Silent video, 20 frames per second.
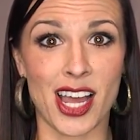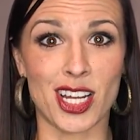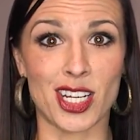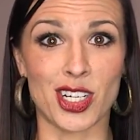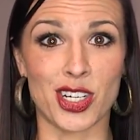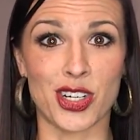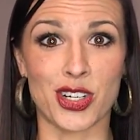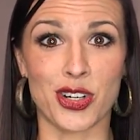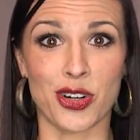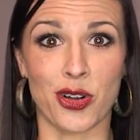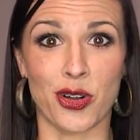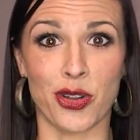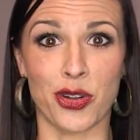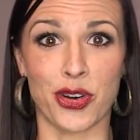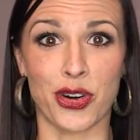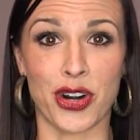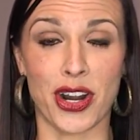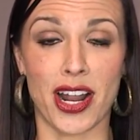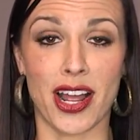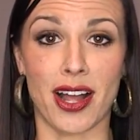
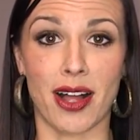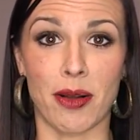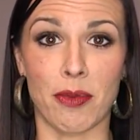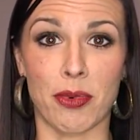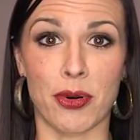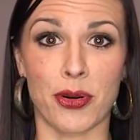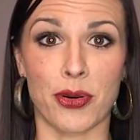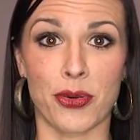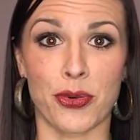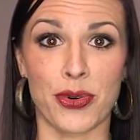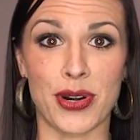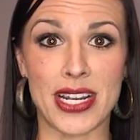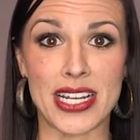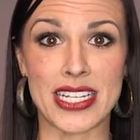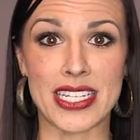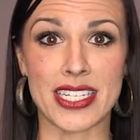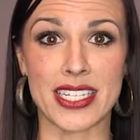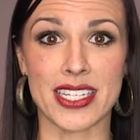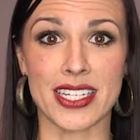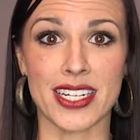shoulder, elbow,
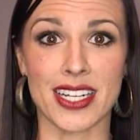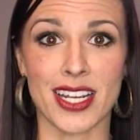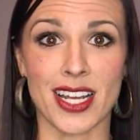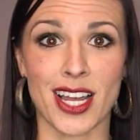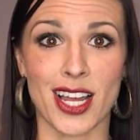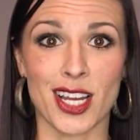wrist,